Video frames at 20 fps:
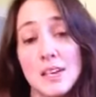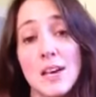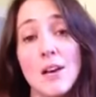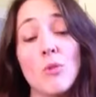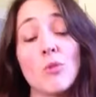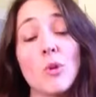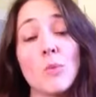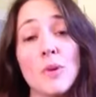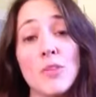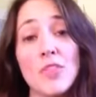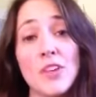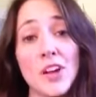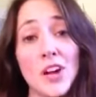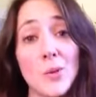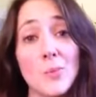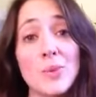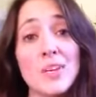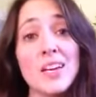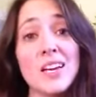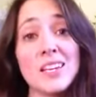
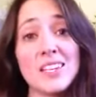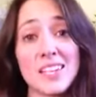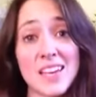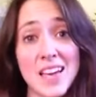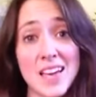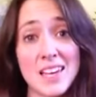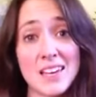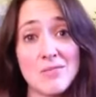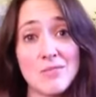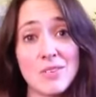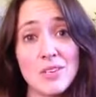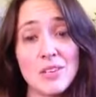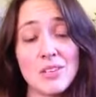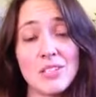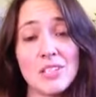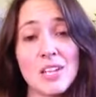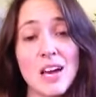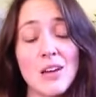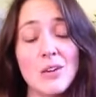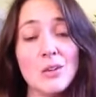Aromatherapy, again,
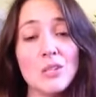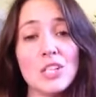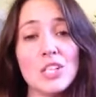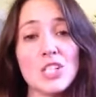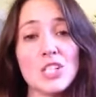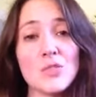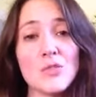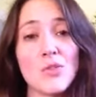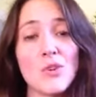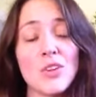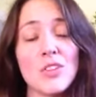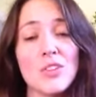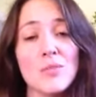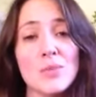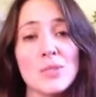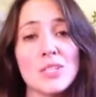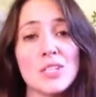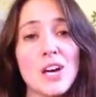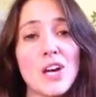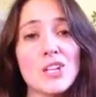not only just for the
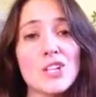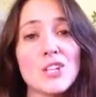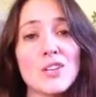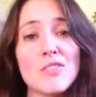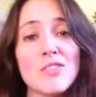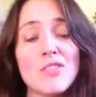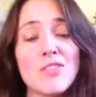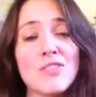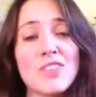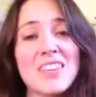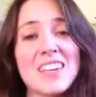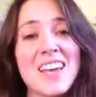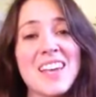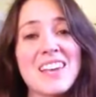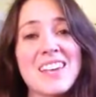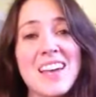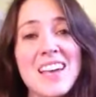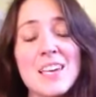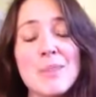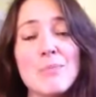massaging of the feet
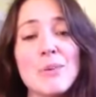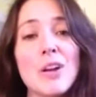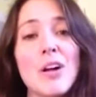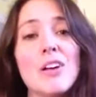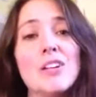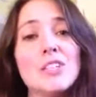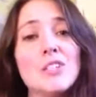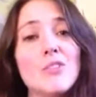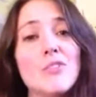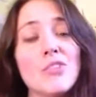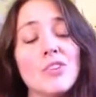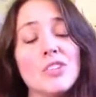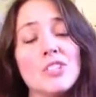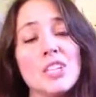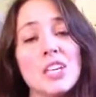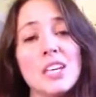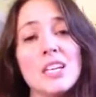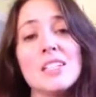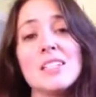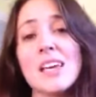at night, but also for
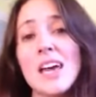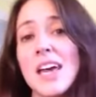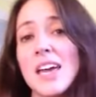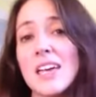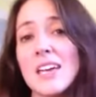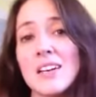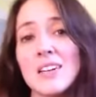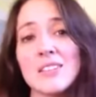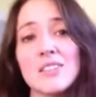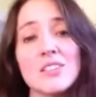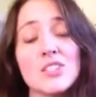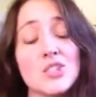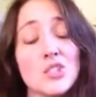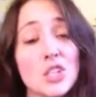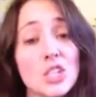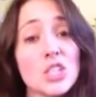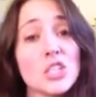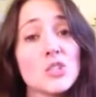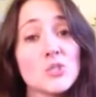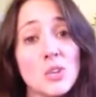day-to-day,
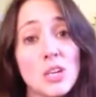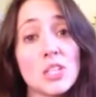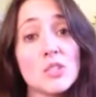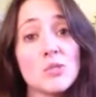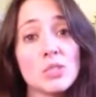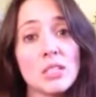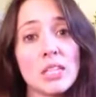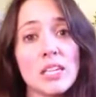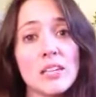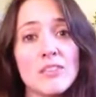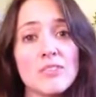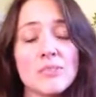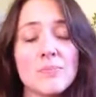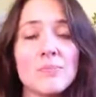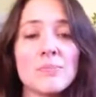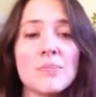just stress relief.